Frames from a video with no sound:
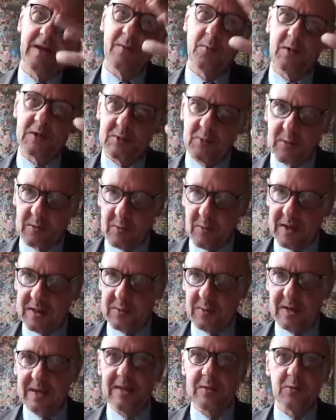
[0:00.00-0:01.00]
once we
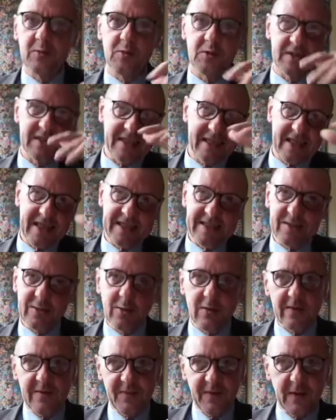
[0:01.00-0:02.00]
graduate to the
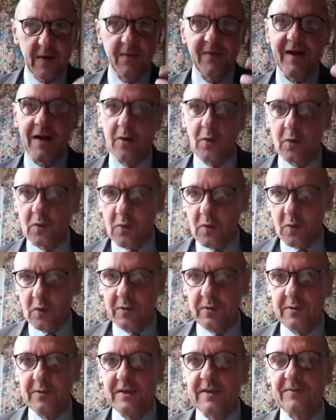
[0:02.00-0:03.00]
celestial sphere of our local
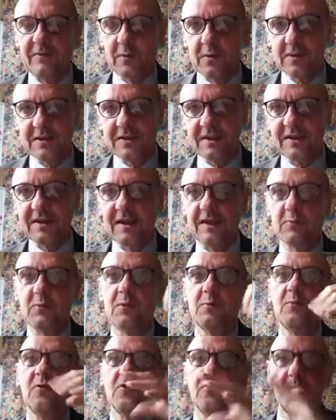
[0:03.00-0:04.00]
universe and then we
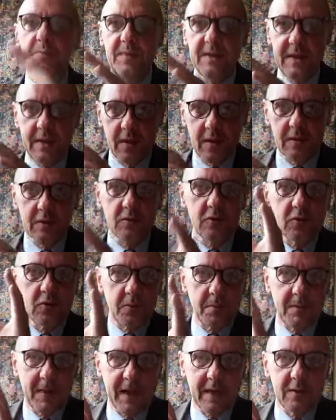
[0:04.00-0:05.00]
move beyond to the
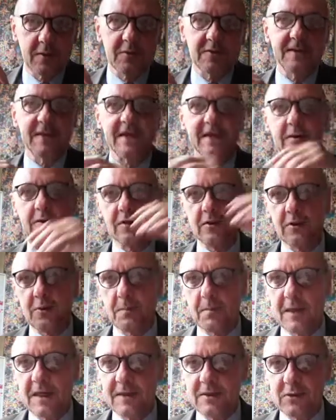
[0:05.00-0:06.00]
minor sector the
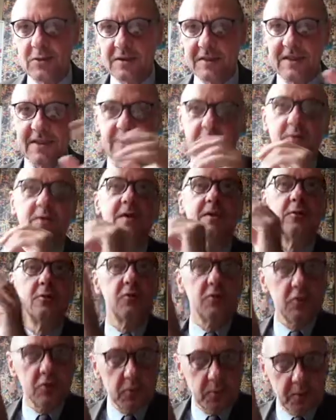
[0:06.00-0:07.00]
major sector and the
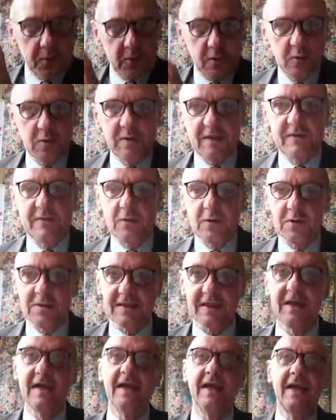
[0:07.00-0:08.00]
super
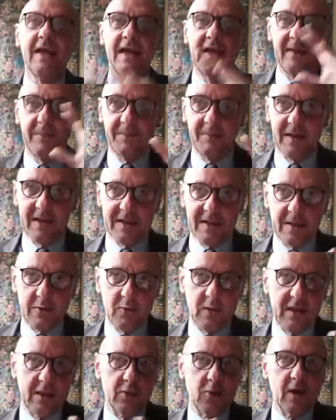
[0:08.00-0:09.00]
universe then
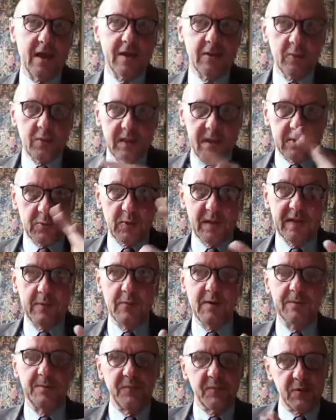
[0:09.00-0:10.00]
we graduate, we,
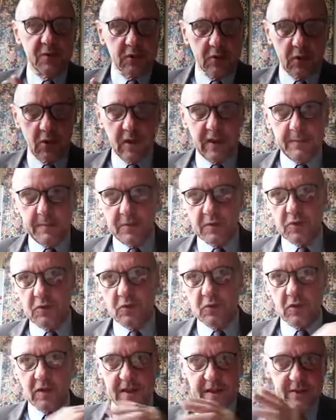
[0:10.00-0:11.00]
we, slowly but
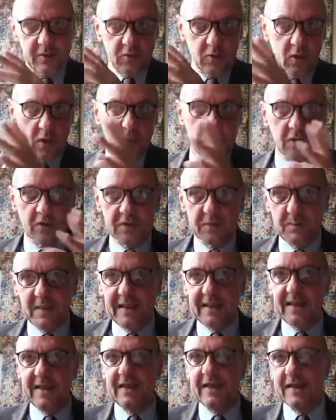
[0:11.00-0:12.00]
surely through all those
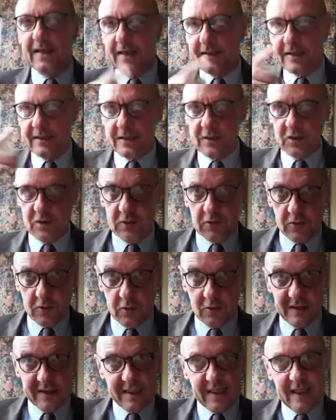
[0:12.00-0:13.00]
many incarnations
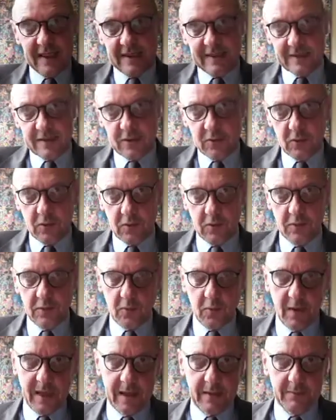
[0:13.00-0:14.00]
through the celestial
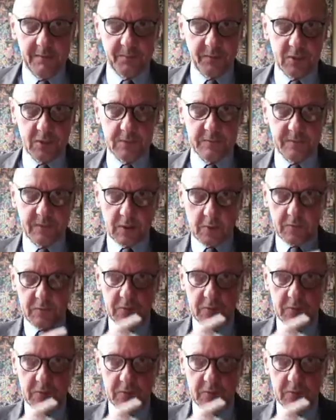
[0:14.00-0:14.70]
realm, the, the,